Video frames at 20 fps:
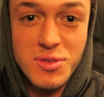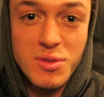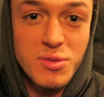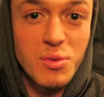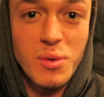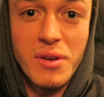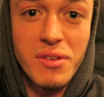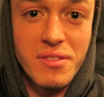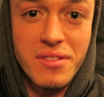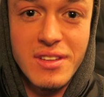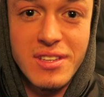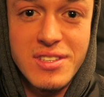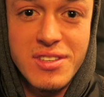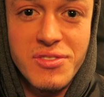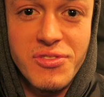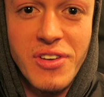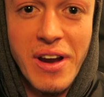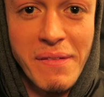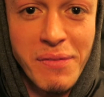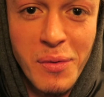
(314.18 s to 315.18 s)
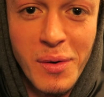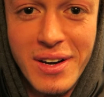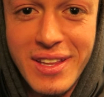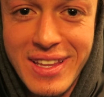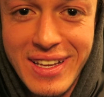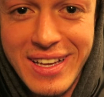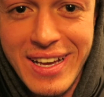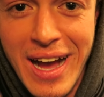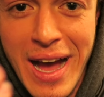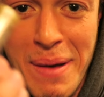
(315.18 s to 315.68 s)
Update on the lips, how they
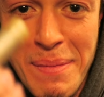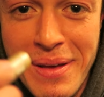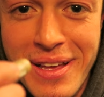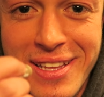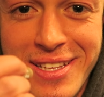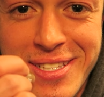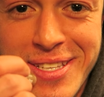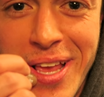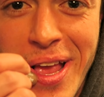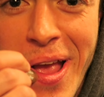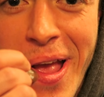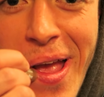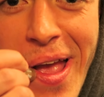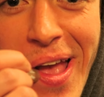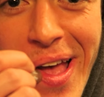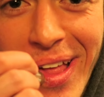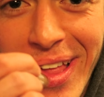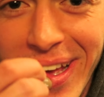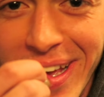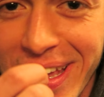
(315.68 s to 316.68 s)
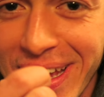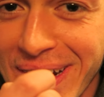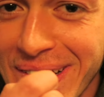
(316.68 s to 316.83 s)
doing? The comments. Oh,